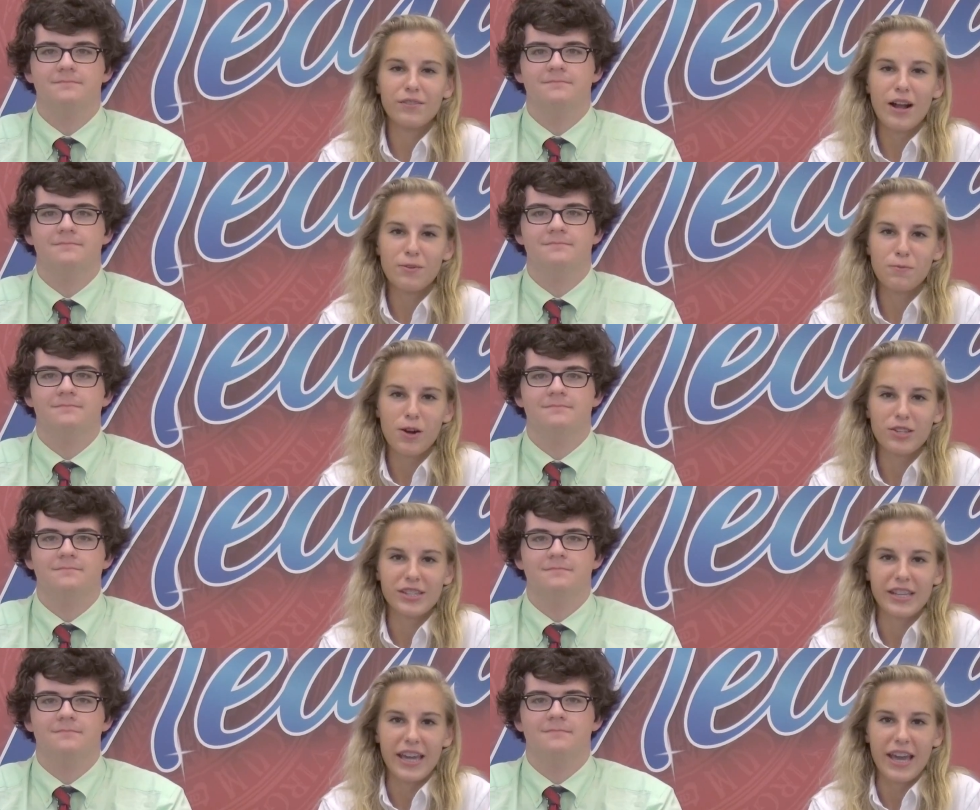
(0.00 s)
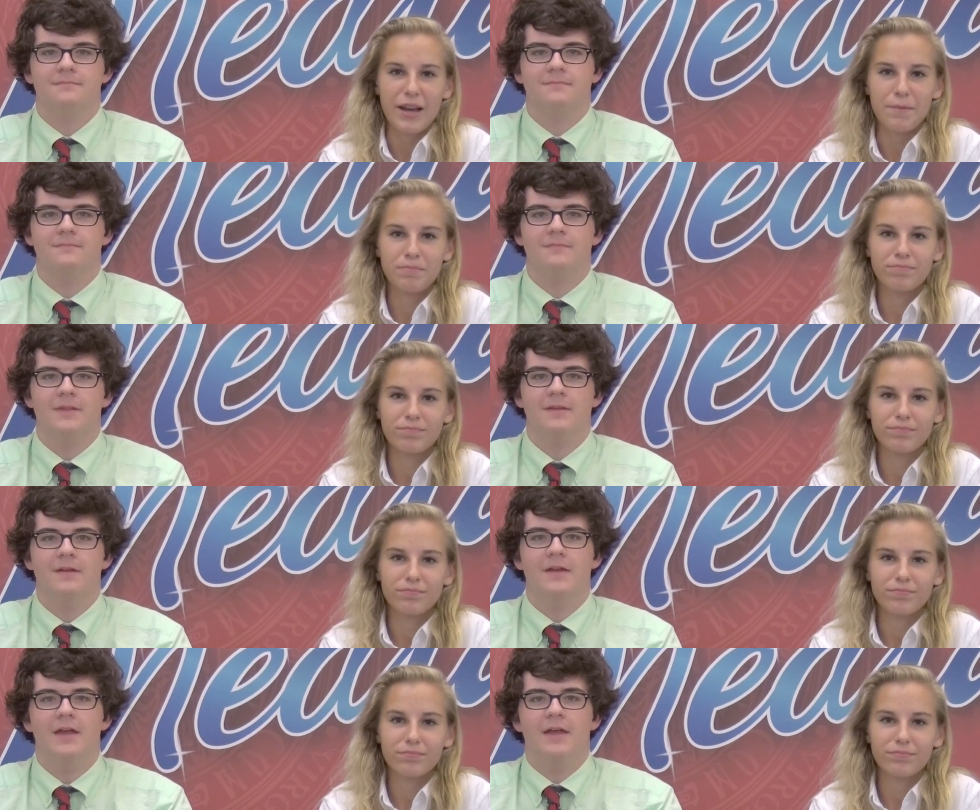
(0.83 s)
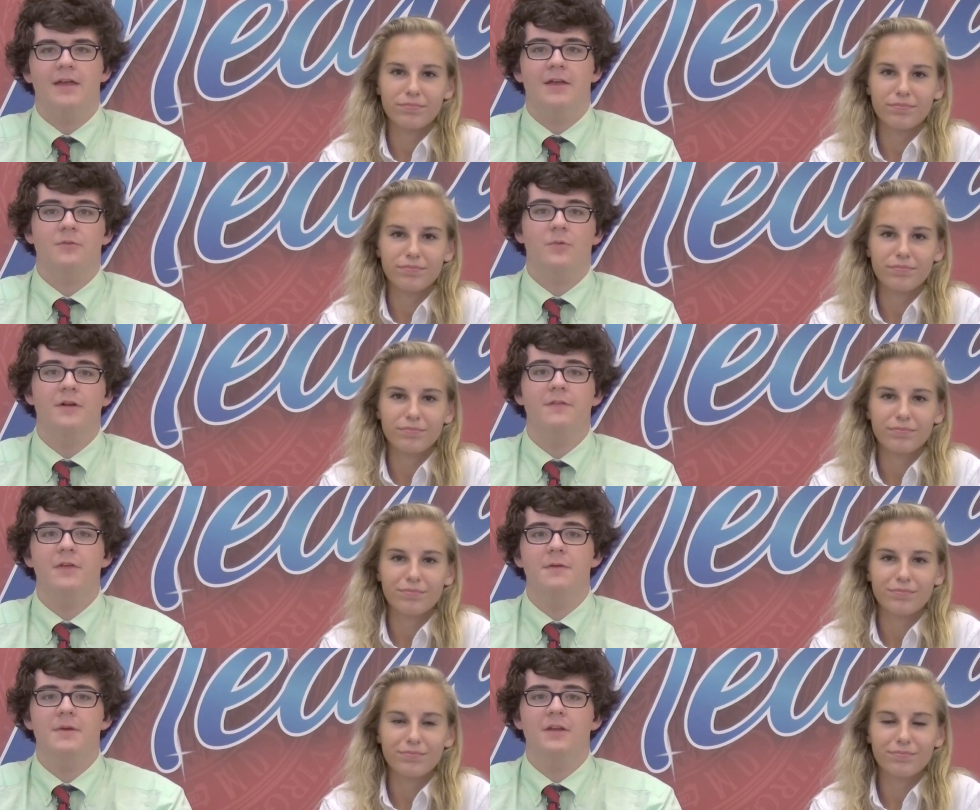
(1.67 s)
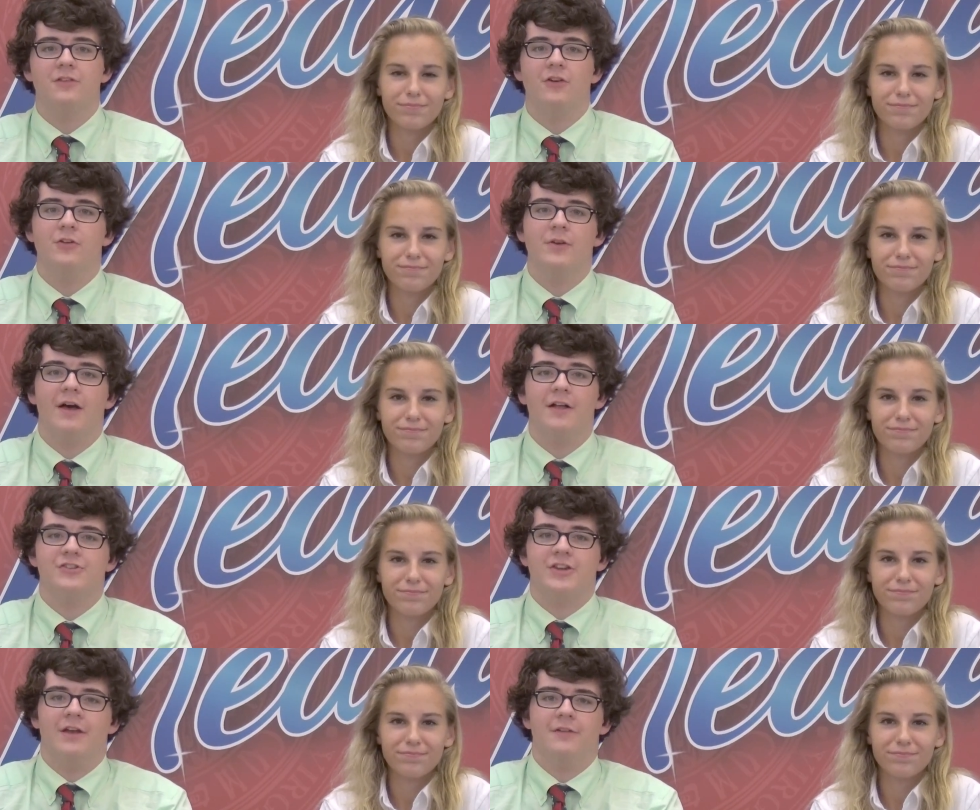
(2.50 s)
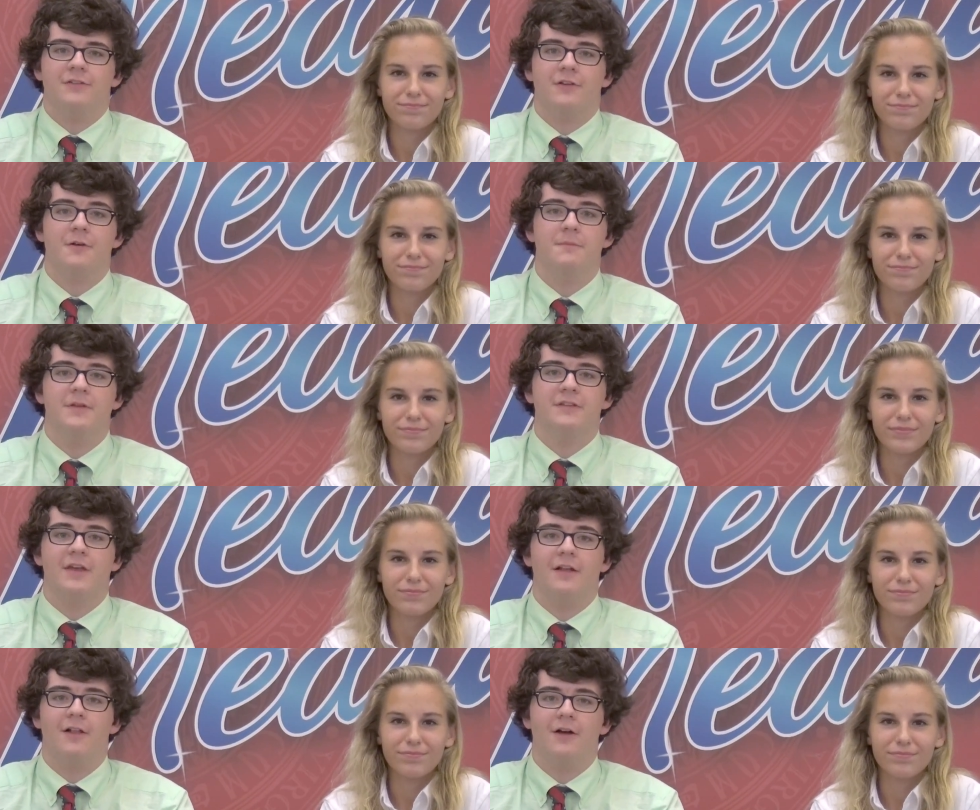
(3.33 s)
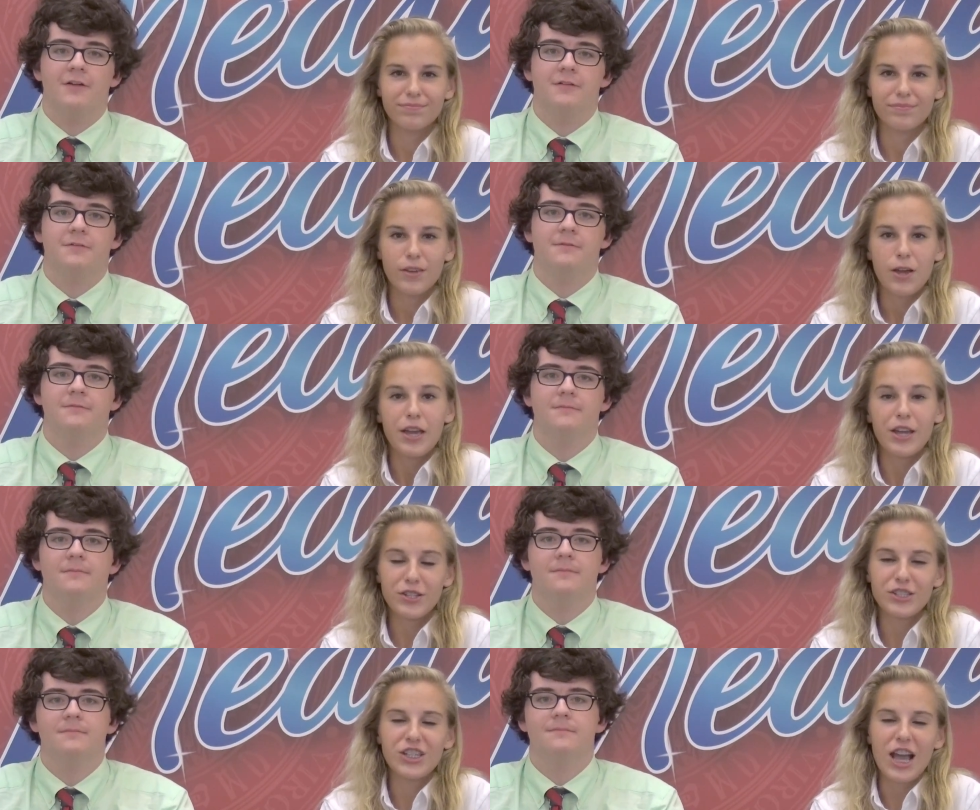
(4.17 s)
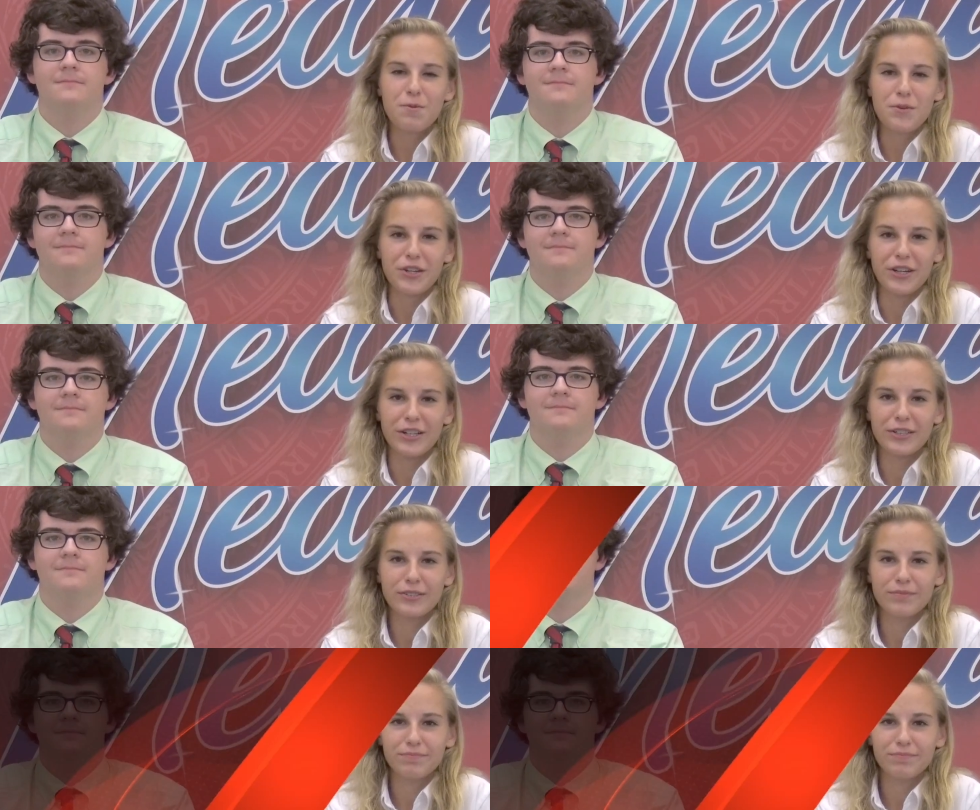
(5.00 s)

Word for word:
Speaker 1: around Walsingham.
Speaker 2: And one of them is our new college counselor, Miss Kellogg.
Speaker 1: Here's a chat with her.